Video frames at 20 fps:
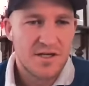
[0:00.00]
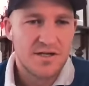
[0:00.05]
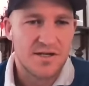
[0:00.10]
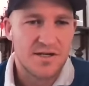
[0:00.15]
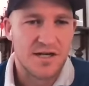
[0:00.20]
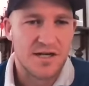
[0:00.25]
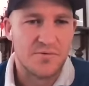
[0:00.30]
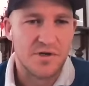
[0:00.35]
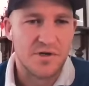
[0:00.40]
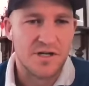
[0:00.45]

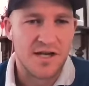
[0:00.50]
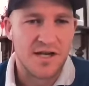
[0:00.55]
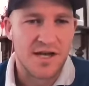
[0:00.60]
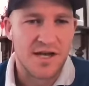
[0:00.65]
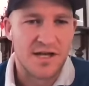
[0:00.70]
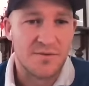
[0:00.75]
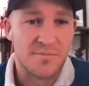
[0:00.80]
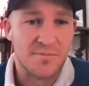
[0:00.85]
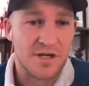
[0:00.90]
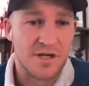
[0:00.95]
win
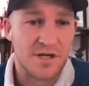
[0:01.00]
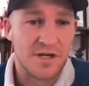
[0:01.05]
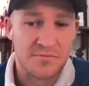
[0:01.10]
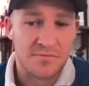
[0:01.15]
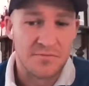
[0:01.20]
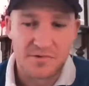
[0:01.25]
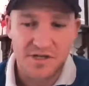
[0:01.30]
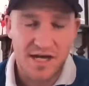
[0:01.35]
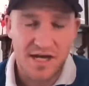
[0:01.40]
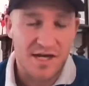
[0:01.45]
out. And I mean,
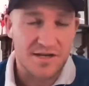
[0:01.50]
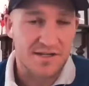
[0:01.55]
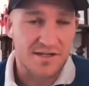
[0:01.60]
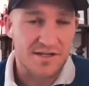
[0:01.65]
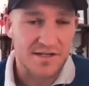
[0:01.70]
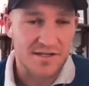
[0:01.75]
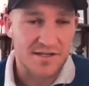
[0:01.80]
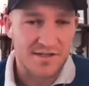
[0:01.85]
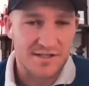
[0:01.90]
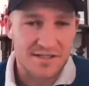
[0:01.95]
KD
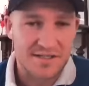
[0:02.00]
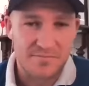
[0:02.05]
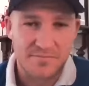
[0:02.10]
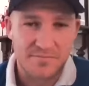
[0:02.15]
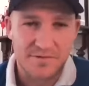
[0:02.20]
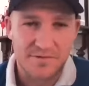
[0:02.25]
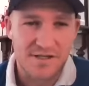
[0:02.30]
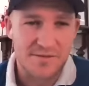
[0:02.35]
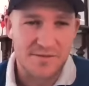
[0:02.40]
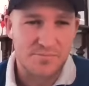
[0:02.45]
nearly
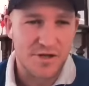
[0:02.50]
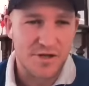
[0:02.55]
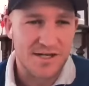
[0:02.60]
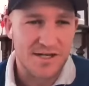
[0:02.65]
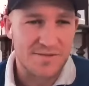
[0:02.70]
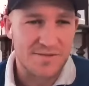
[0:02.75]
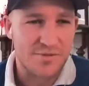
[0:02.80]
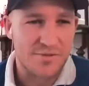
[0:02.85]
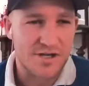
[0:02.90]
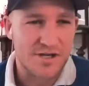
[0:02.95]
bloody
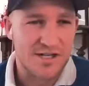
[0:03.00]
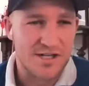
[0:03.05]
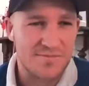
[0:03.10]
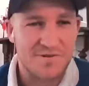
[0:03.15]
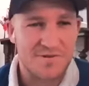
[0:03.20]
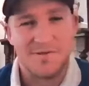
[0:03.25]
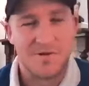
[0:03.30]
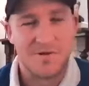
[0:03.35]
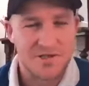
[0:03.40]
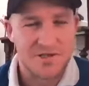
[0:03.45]
beat them and
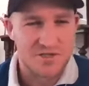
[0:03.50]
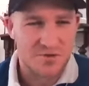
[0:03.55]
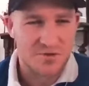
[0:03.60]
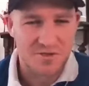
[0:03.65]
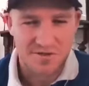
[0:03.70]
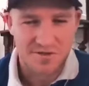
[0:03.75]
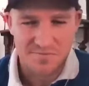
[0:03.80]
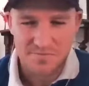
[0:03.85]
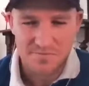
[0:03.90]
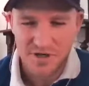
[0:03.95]
then went and joined
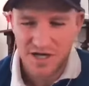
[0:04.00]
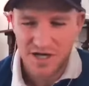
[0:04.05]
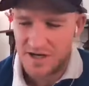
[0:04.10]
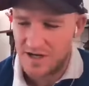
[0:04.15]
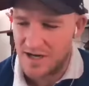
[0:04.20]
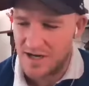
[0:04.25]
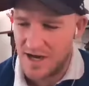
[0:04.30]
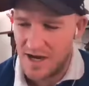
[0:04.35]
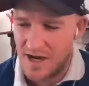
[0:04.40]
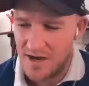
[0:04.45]
them. But
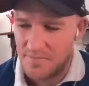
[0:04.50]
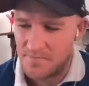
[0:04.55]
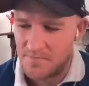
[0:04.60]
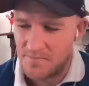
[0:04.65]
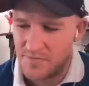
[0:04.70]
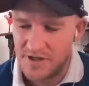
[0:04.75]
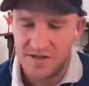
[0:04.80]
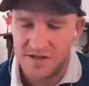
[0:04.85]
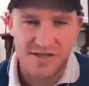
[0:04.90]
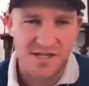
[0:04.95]

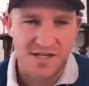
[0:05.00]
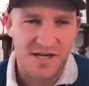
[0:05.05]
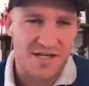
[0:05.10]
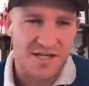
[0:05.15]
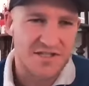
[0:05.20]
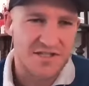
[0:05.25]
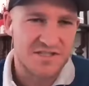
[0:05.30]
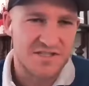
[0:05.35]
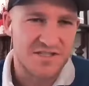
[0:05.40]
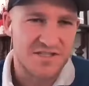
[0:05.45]
in the
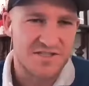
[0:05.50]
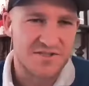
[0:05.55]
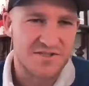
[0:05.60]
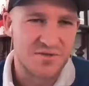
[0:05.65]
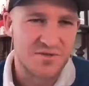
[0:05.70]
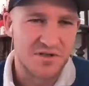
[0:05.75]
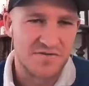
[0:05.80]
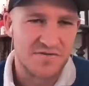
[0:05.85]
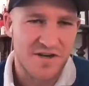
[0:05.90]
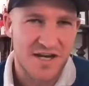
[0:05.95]
East, you
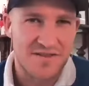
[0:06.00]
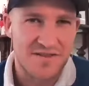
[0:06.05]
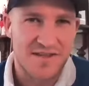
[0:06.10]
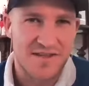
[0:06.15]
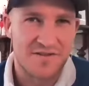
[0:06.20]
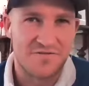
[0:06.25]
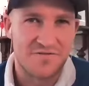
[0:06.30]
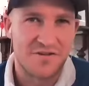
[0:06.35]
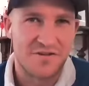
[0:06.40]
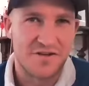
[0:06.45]
sort of had
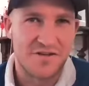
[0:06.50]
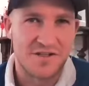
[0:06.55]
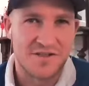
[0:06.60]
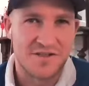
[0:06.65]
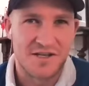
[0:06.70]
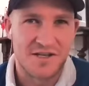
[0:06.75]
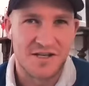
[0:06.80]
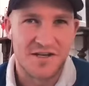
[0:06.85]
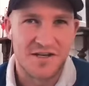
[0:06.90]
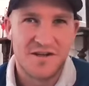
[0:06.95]
that feeling
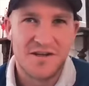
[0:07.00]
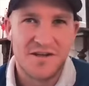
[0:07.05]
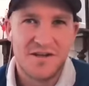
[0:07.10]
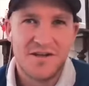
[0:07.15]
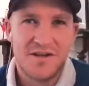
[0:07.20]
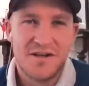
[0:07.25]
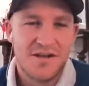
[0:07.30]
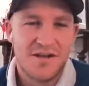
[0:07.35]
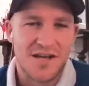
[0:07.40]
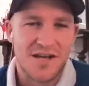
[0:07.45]
that
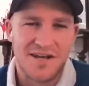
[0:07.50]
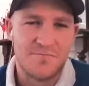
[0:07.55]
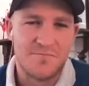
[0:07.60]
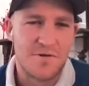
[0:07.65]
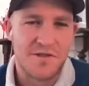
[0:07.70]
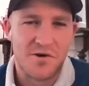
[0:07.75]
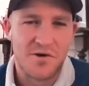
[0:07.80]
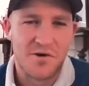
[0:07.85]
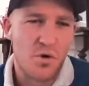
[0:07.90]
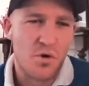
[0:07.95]
even when
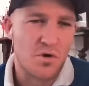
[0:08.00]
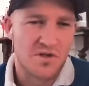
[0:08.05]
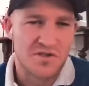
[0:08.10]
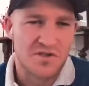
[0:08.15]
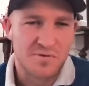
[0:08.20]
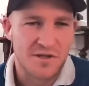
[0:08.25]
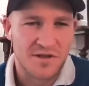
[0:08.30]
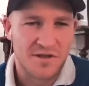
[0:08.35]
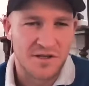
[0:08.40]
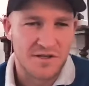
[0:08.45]
the Hawks
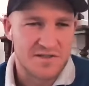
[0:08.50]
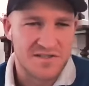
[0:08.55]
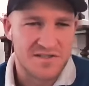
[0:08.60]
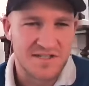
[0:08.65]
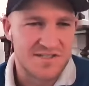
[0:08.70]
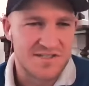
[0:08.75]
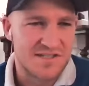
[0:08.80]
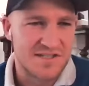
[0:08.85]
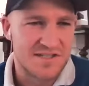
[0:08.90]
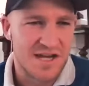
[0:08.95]
won those
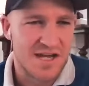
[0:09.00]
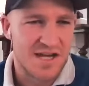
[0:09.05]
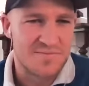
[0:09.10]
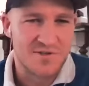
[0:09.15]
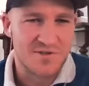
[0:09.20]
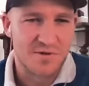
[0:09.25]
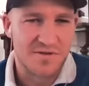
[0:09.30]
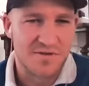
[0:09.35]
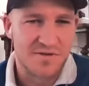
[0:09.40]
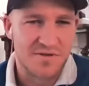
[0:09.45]
60 games
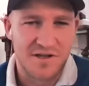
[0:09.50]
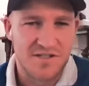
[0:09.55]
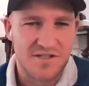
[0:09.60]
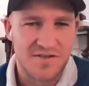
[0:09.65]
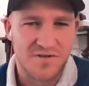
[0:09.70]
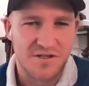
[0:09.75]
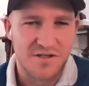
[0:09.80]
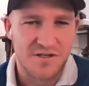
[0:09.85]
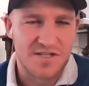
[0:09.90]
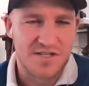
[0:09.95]
or whatever those
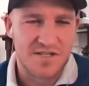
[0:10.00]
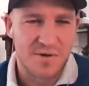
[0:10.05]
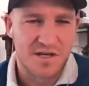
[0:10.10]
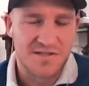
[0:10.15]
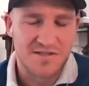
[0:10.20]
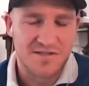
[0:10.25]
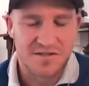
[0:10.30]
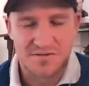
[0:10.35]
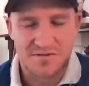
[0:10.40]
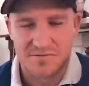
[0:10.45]
few years back,
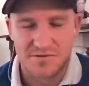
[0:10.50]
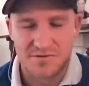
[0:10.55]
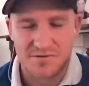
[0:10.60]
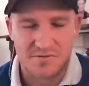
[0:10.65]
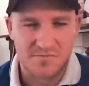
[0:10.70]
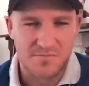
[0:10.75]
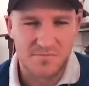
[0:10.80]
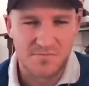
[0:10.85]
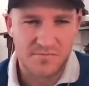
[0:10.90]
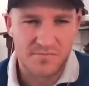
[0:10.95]
it's like,
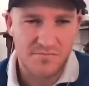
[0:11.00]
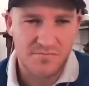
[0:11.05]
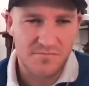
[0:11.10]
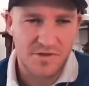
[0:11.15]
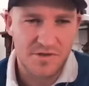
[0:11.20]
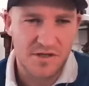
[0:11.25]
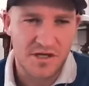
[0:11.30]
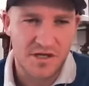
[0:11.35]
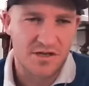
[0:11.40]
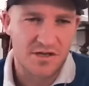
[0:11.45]
well,
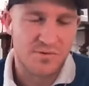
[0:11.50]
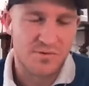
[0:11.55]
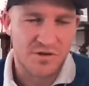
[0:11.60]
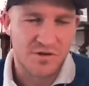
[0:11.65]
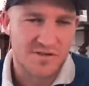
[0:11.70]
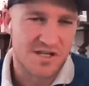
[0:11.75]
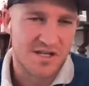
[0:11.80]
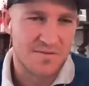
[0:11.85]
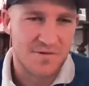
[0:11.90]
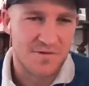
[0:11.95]
you know,
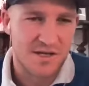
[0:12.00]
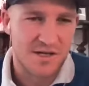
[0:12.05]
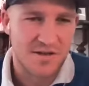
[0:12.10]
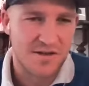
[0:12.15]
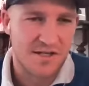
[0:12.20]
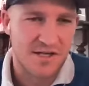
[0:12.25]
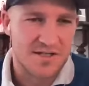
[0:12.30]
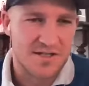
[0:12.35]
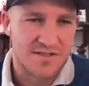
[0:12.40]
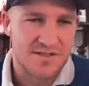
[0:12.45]
LeBron's coming out of
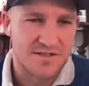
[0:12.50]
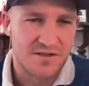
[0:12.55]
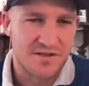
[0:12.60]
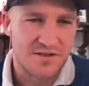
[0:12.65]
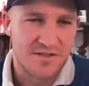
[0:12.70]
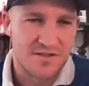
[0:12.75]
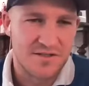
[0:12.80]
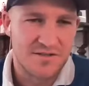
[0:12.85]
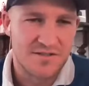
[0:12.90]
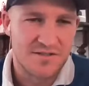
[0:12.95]
the East, like
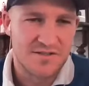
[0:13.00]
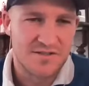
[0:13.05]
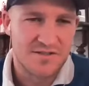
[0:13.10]
it's